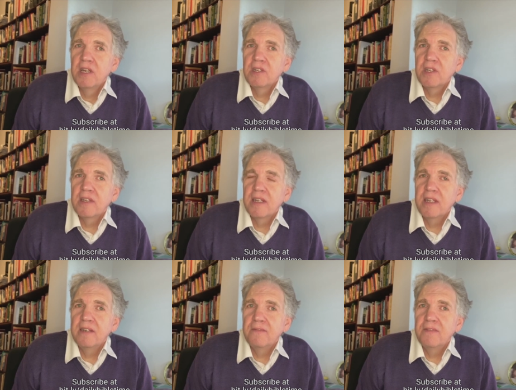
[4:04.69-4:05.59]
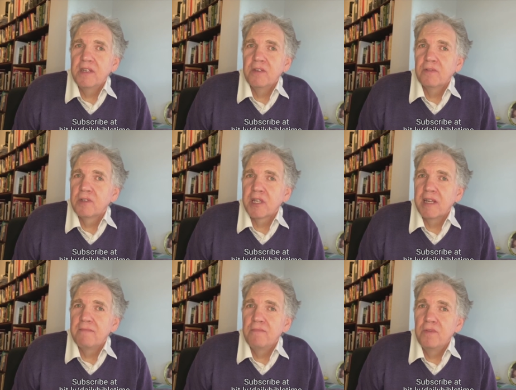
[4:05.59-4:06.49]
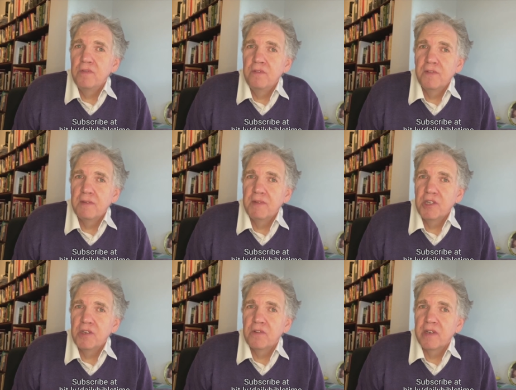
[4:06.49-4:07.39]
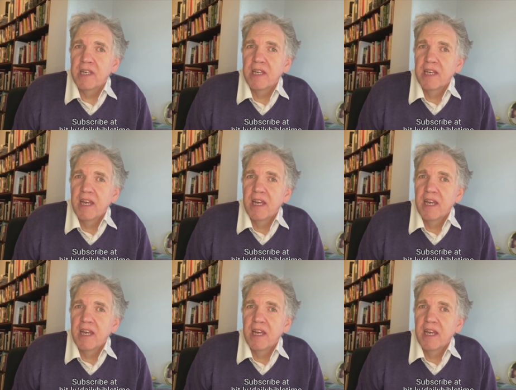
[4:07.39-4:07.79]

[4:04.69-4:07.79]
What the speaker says: so that individuals can move to maturity